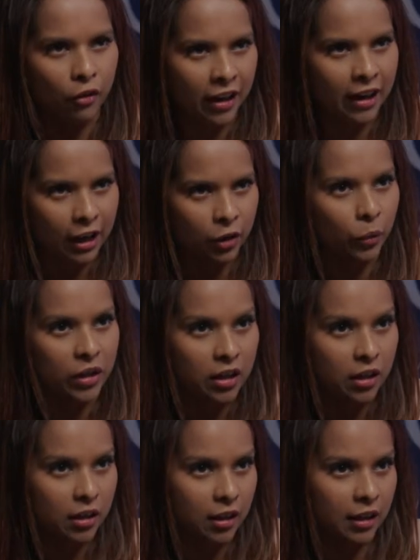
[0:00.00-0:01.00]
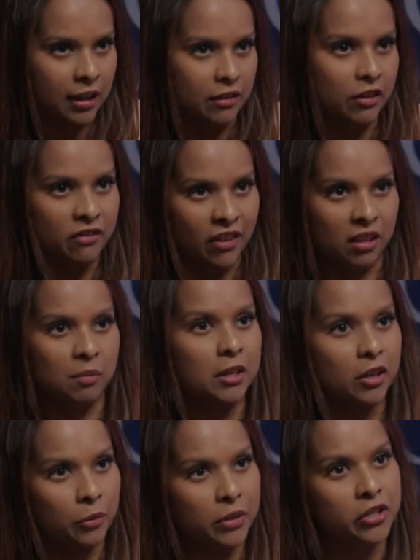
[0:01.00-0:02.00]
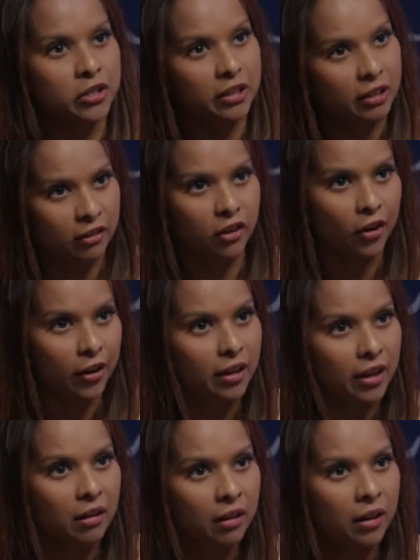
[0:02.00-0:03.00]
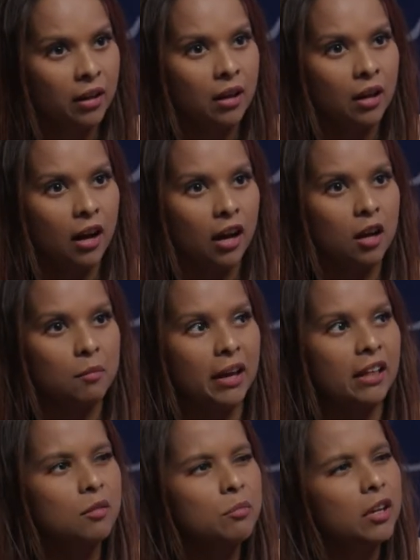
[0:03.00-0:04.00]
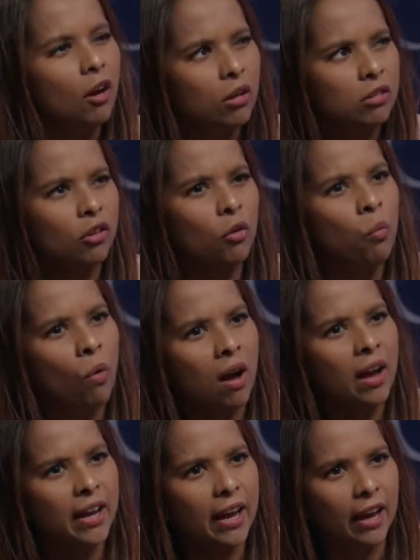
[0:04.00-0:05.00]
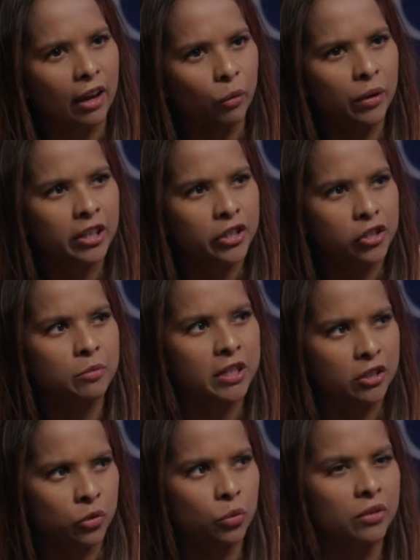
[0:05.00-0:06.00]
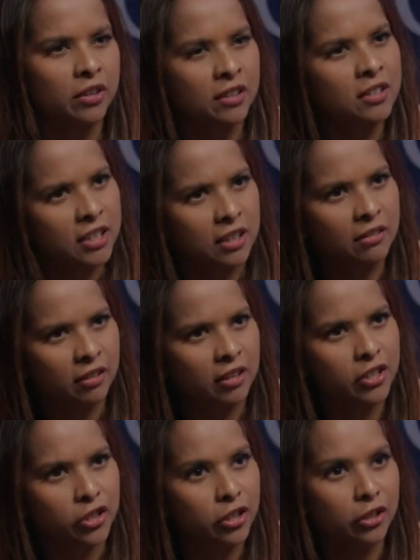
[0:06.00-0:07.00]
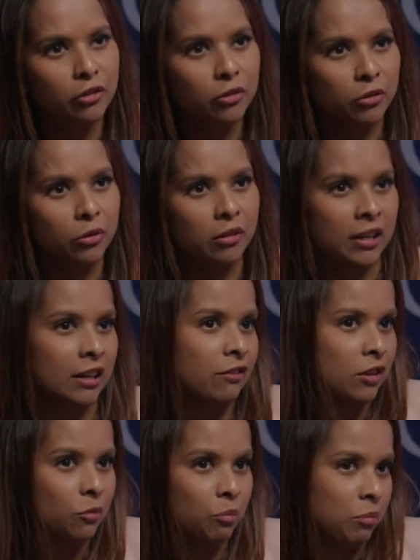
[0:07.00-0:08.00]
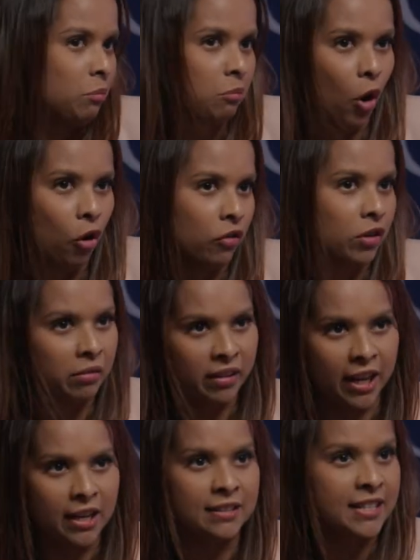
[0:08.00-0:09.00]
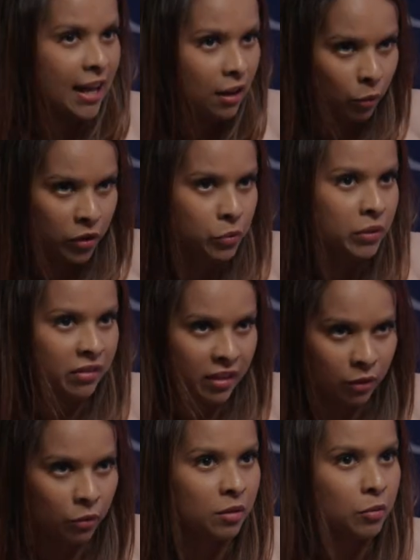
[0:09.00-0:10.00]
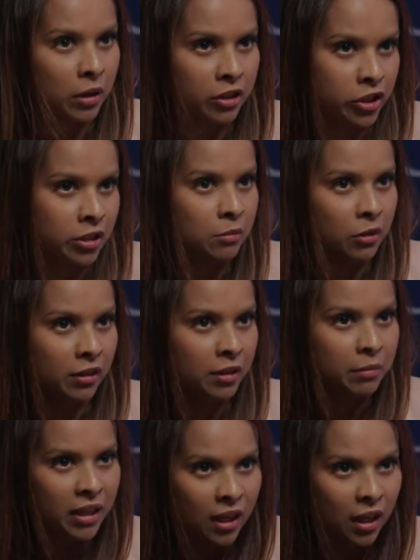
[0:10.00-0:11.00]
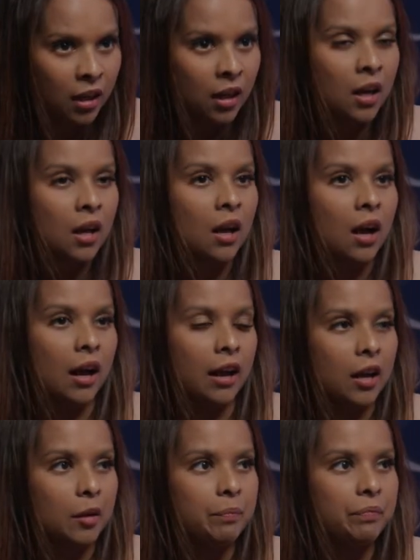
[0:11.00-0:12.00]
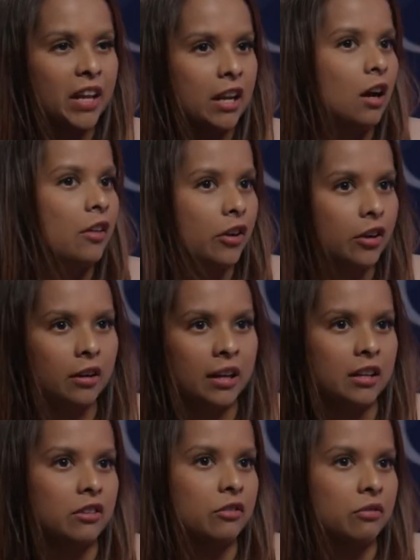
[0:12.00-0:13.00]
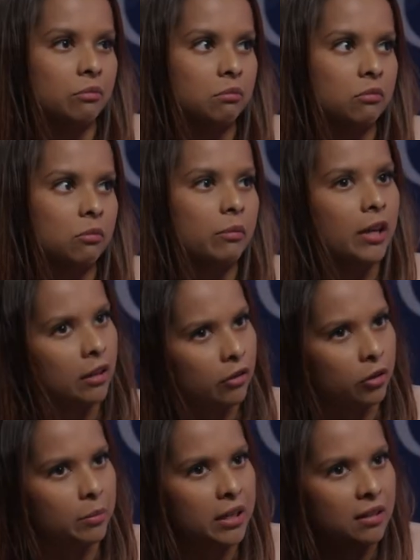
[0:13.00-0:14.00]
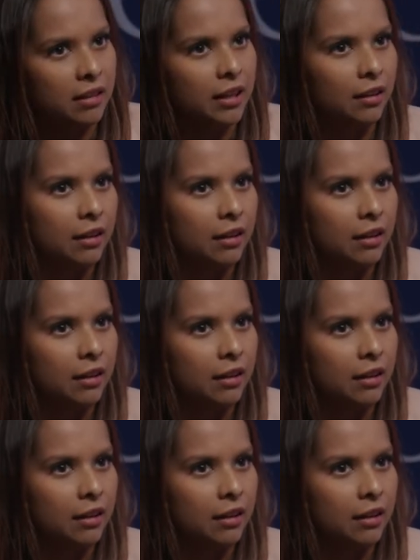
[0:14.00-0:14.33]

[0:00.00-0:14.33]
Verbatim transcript: that equity kind of investment originally started? Um, and then, but also why equity should be a tool that the DFC should use, and if it over, say, debt, which we've seen with the mm-hmm. project in Mozambique, um, and other kind of instruments that it